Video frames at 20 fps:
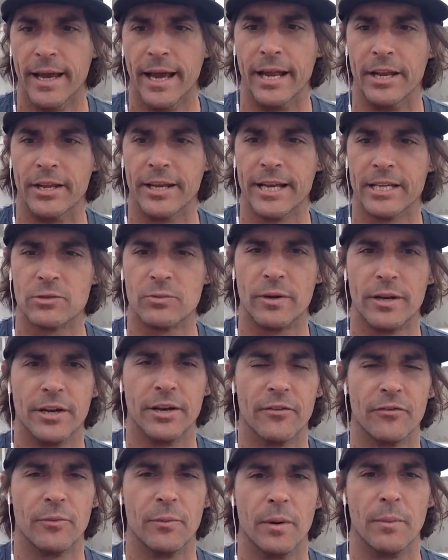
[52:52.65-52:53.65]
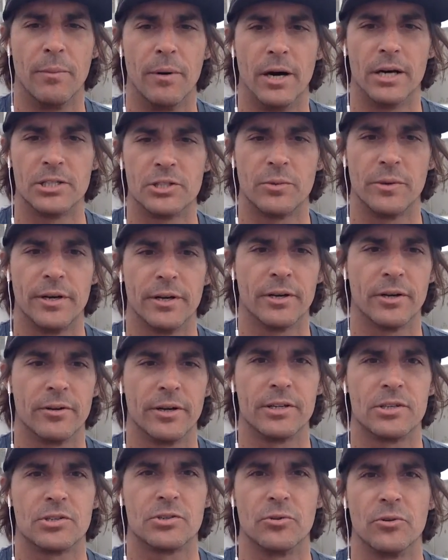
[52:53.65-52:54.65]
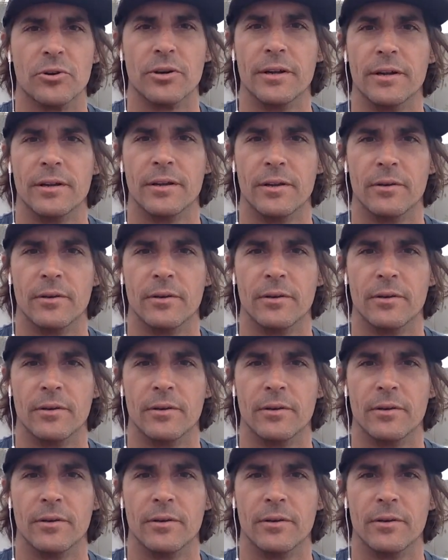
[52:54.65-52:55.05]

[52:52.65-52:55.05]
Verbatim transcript: And you guys want to hear from a boss? You want to hear a great story?